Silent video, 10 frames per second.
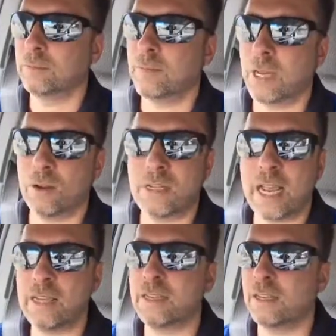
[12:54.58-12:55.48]
You know,
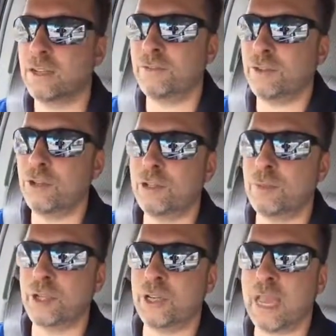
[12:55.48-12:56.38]
dazed and confused,
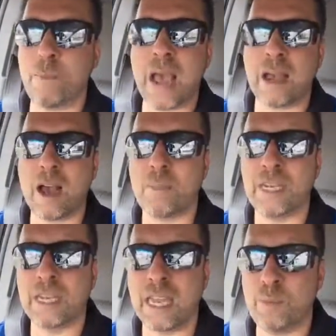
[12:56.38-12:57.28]
but you get back up
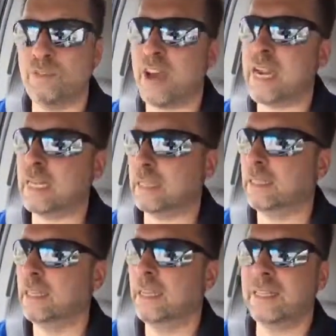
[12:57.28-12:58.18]
and you keep fighting.
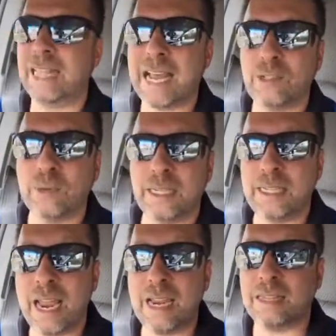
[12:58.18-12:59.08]
That's what it
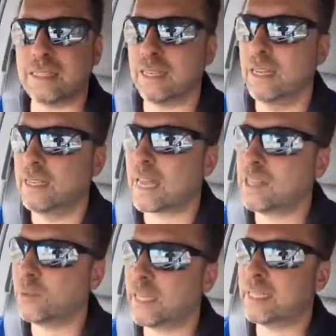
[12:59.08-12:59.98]
takes.
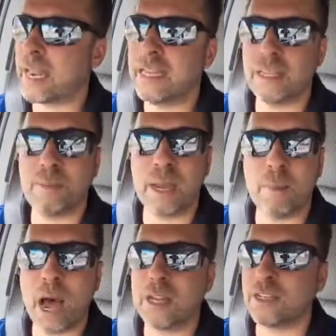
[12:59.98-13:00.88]
That's what it takes to be a
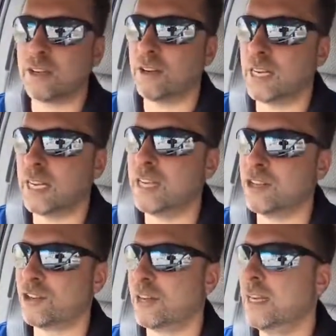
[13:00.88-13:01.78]
monster in the
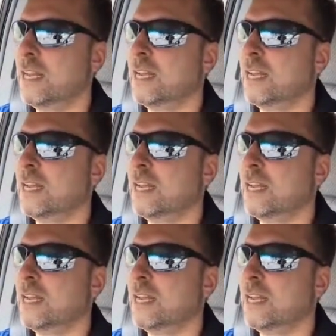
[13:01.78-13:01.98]
industry.